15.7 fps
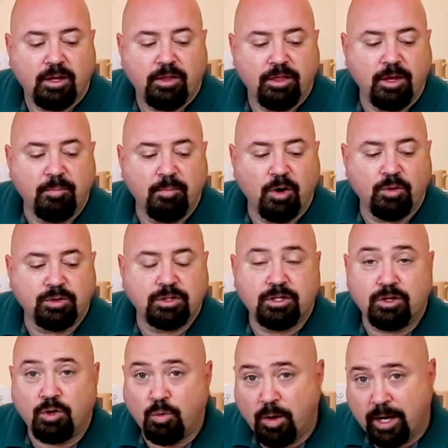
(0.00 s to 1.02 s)
The most
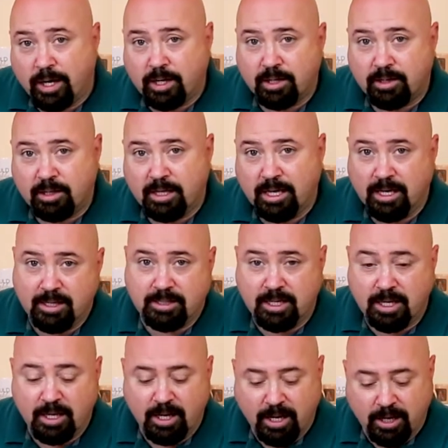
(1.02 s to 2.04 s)
quick,
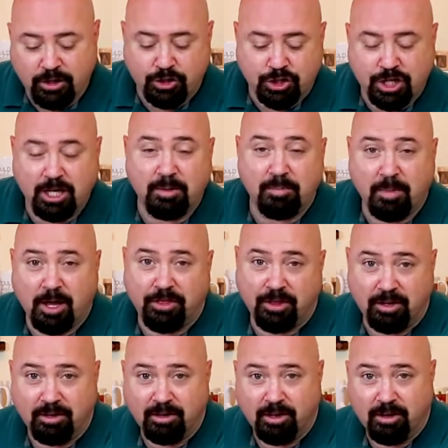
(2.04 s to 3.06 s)
easy, and cheap
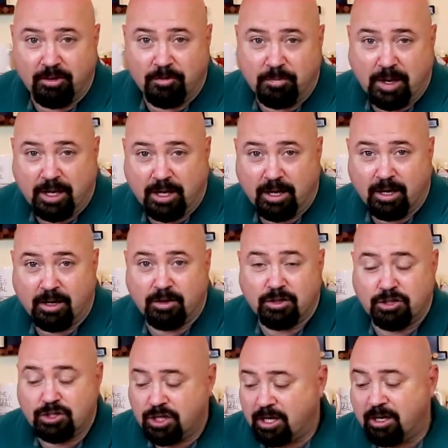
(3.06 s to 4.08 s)
method of making
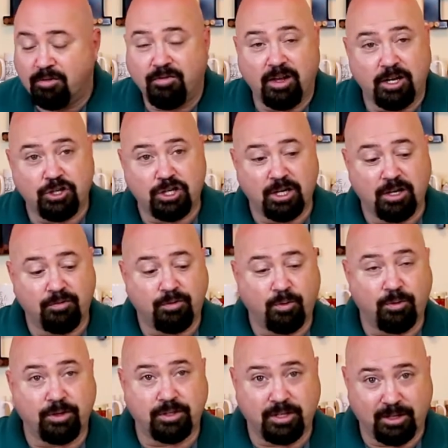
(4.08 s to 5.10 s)
chicken fettuccine
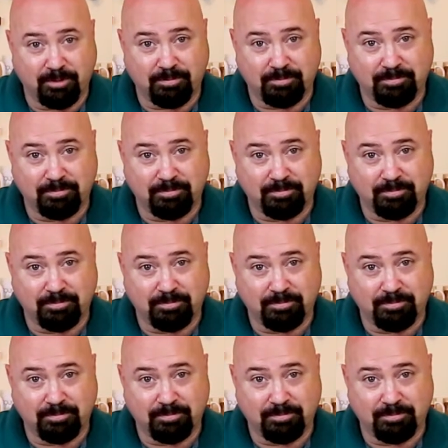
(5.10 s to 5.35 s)
Florentine.